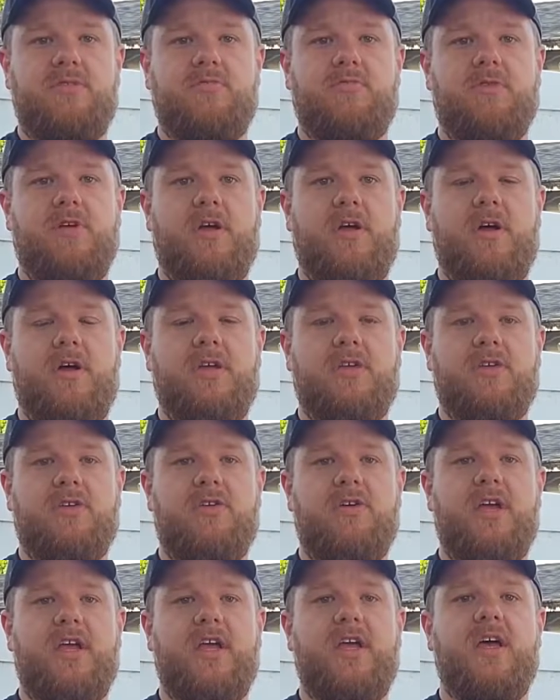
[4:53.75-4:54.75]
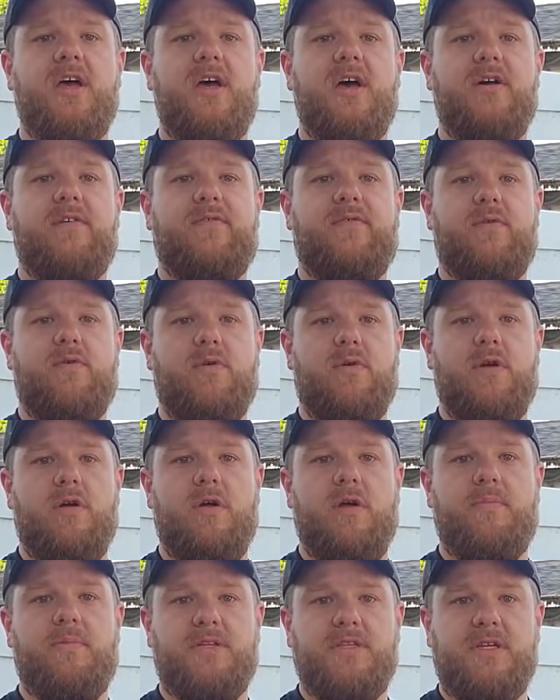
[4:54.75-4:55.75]
degree
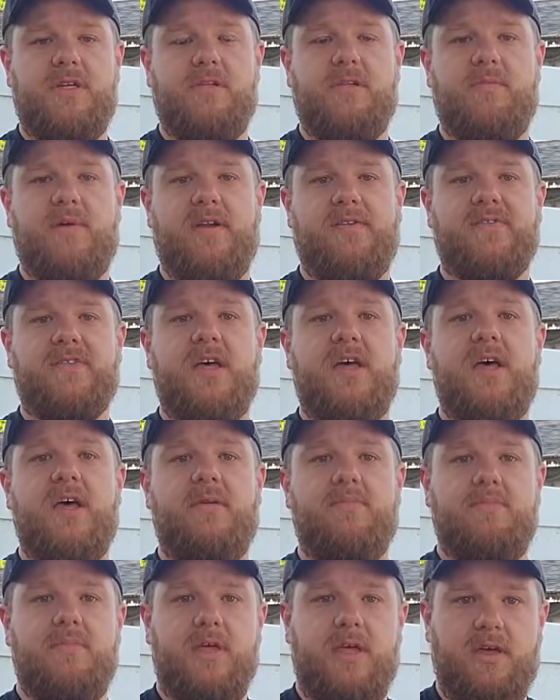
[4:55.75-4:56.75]
for a particular amount of time,